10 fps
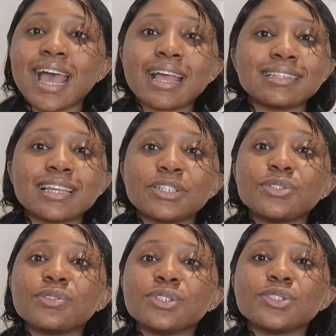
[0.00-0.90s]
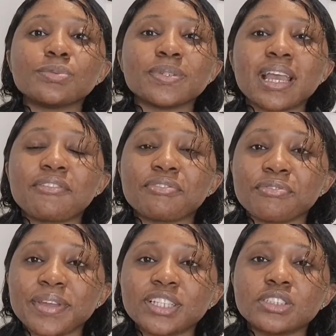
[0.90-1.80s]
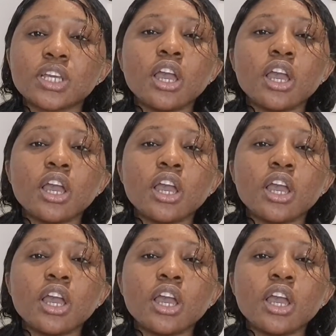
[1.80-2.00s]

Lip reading: and then you don't need to be afraid.